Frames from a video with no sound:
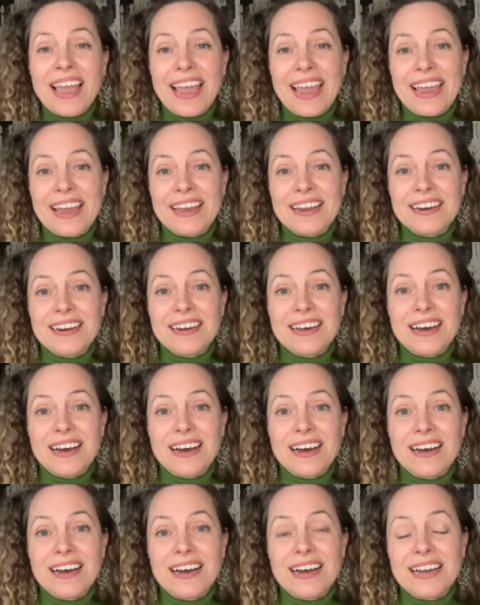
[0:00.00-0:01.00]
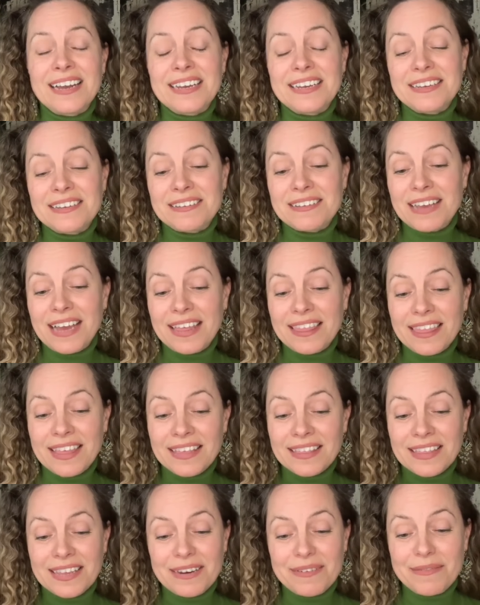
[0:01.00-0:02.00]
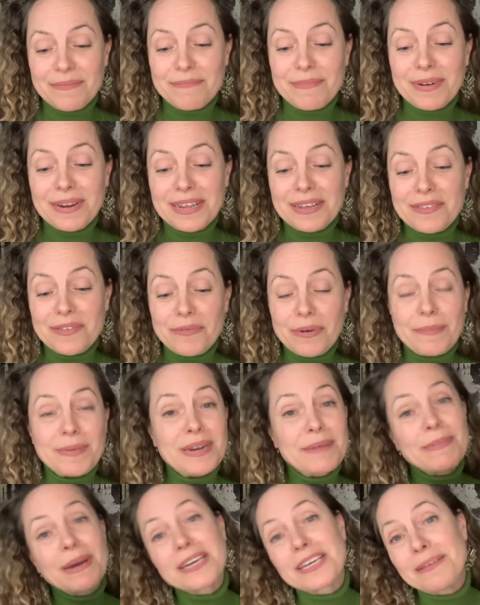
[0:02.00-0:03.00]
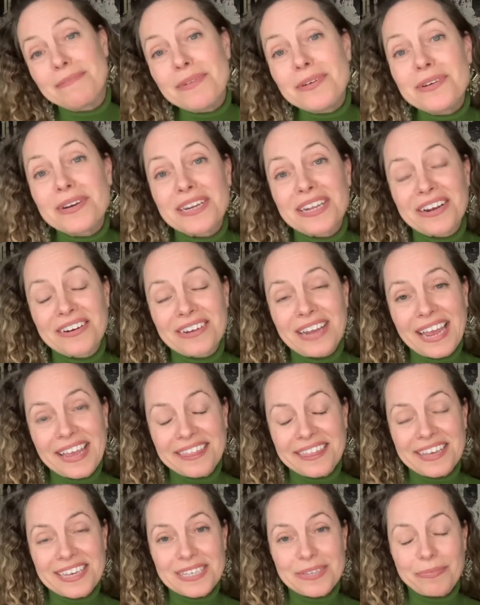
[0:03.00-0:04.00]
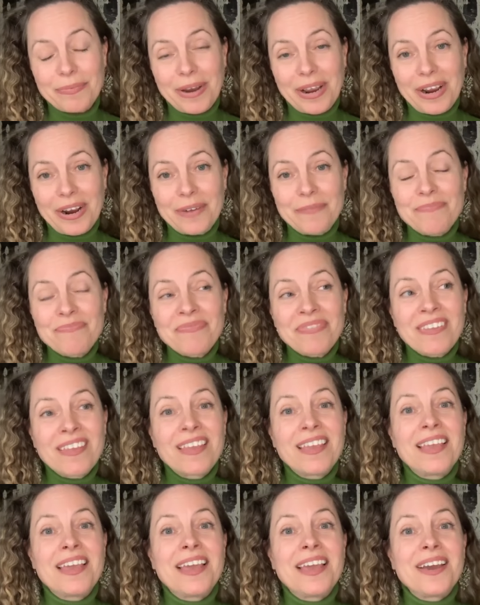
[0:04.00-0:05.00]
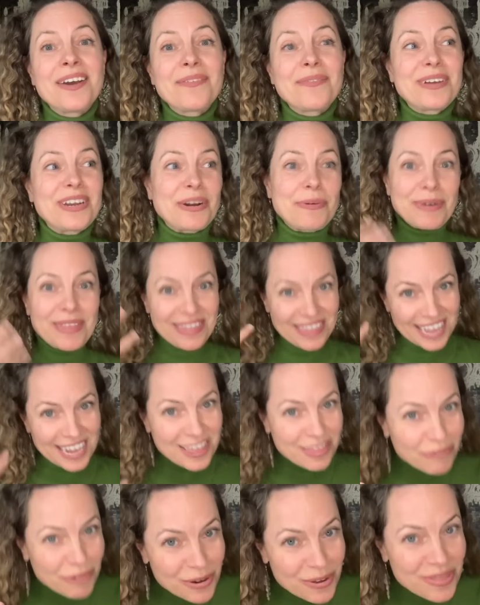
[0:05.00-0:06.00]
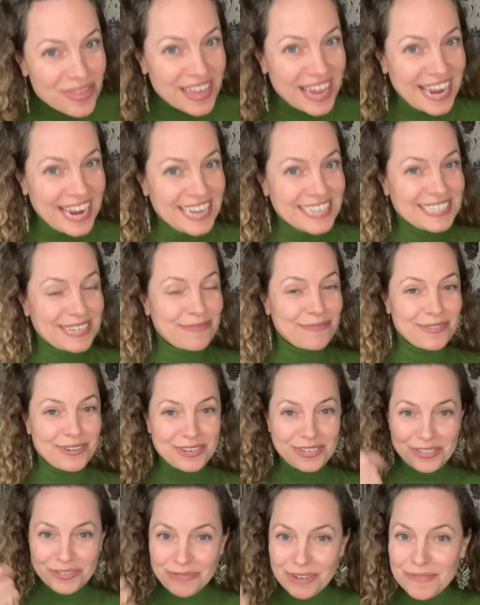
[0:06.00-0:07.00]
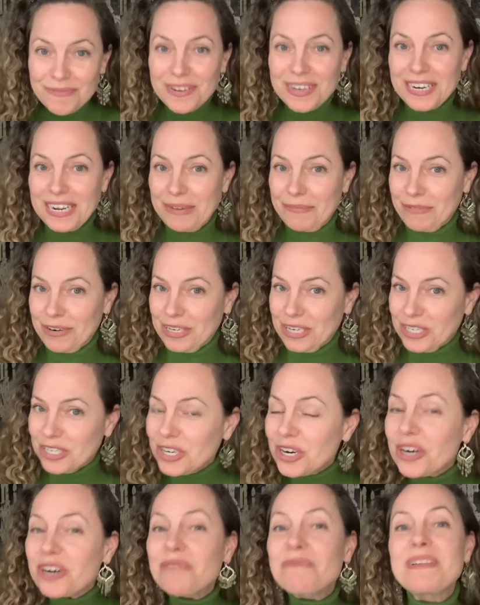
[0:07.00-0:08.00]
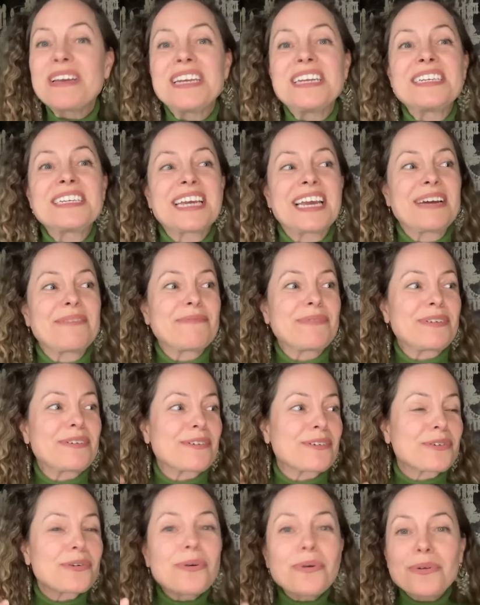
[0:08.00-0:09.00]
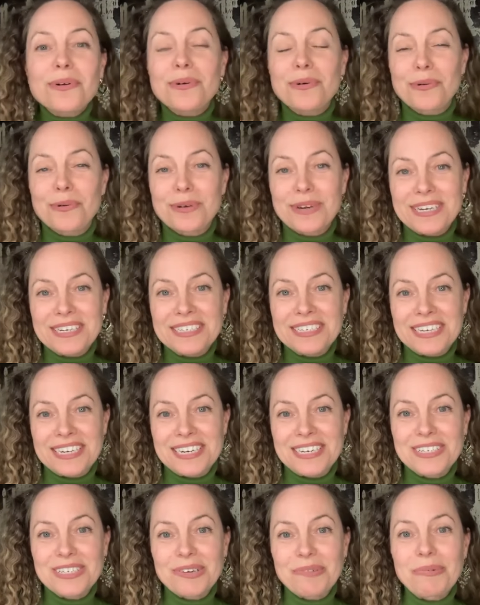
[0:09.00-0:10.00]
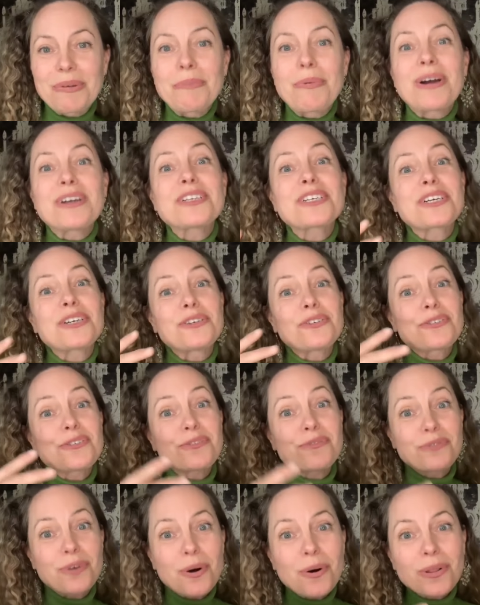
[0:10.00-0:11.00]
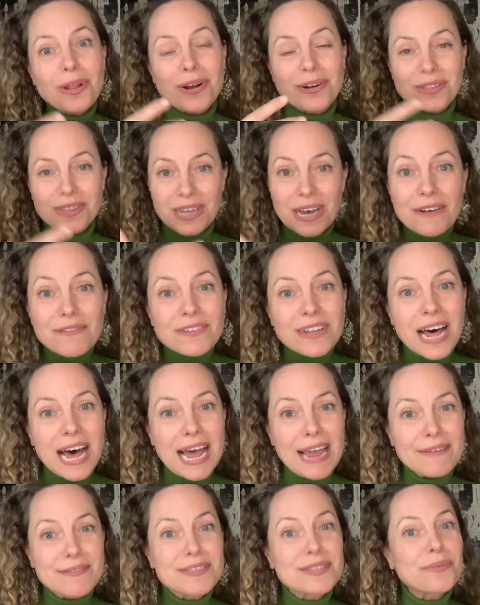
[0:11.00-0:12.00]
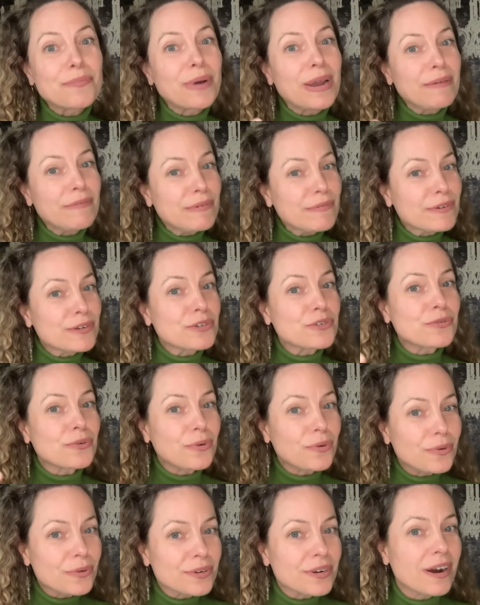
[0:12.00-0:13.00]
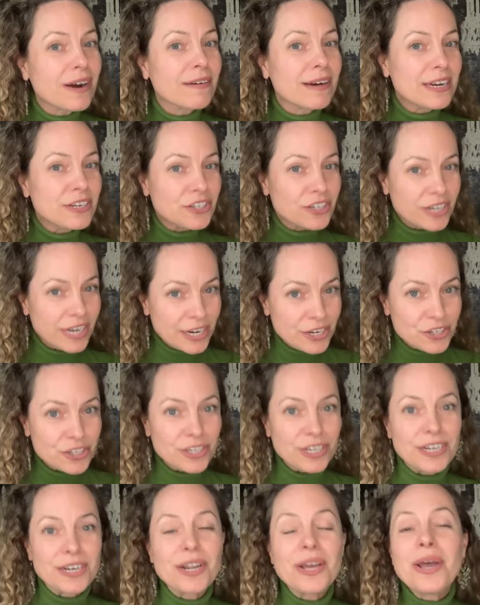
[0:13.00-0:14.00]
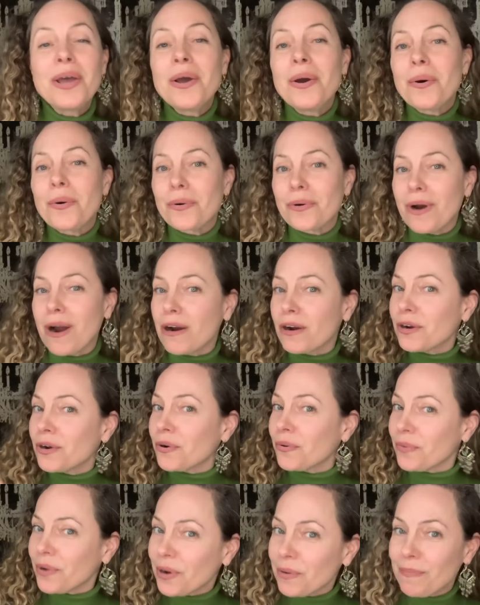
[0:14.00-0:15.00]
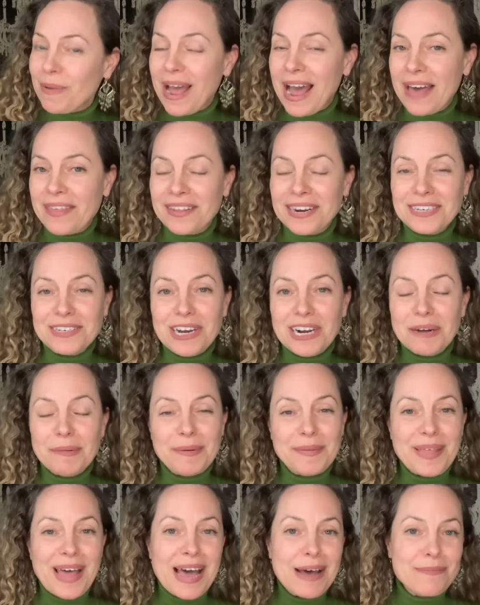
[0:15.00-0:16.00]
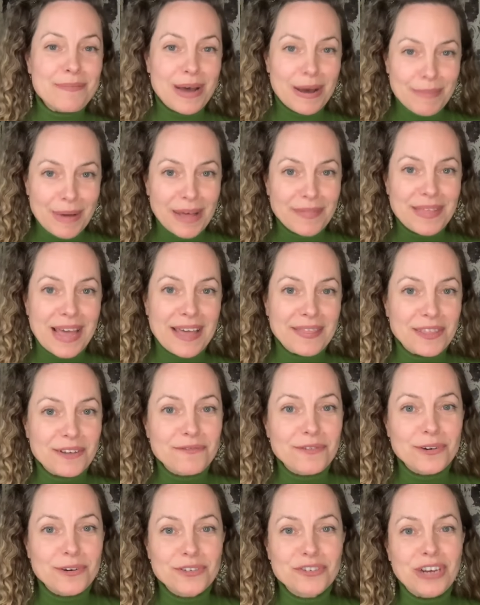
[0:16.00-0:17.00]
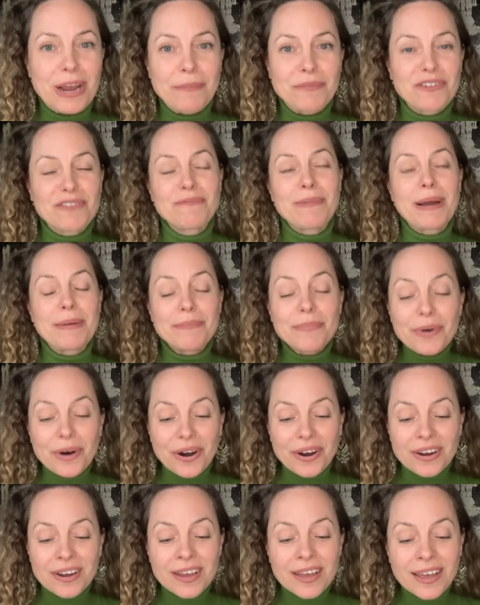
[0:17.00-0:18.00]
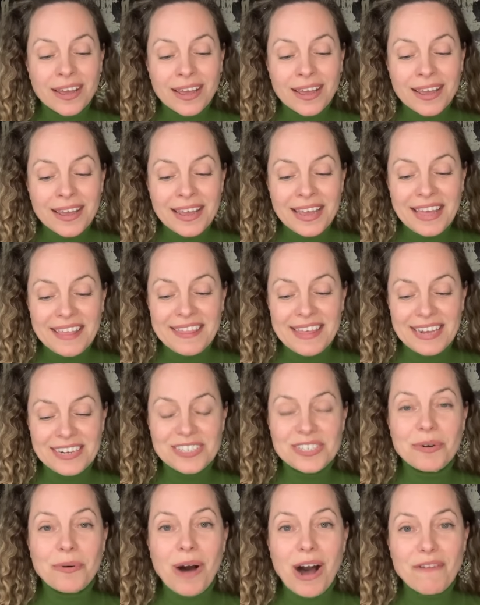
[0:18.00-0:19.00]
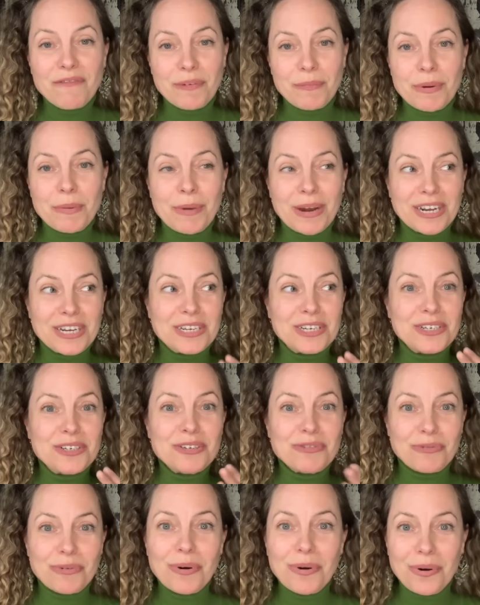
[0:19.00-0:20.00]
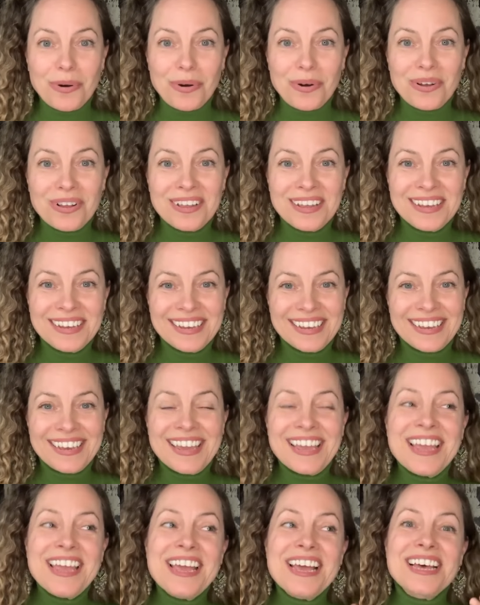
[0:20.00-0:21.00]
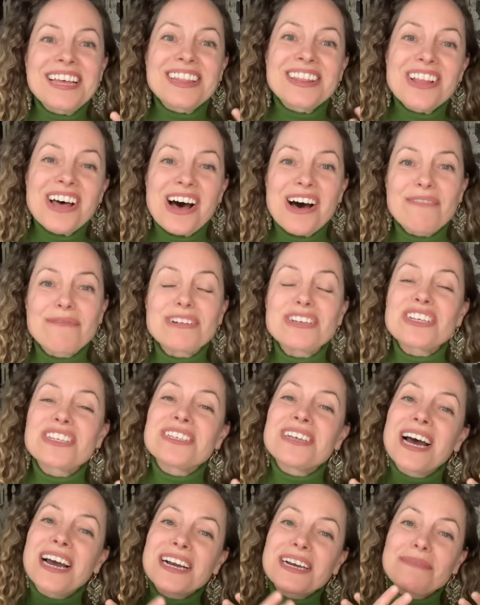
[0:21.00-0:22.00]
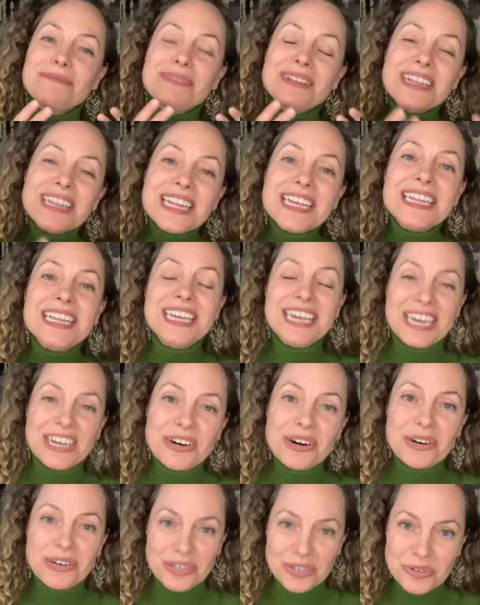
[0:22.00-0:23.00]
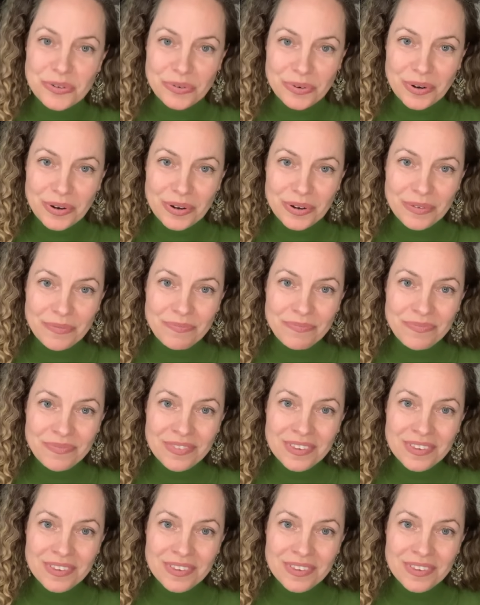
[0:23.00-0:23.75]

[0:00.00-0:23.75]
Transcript: And I think that many of the women in my community are like this, where, we think through things and we're driven and we're determined and we are goal oriented. And so we want to control our love lives the way we've controlled our education or our career path. And I talk about that in the first chapter of my book, that so often we want to control love, which is not completely in our control.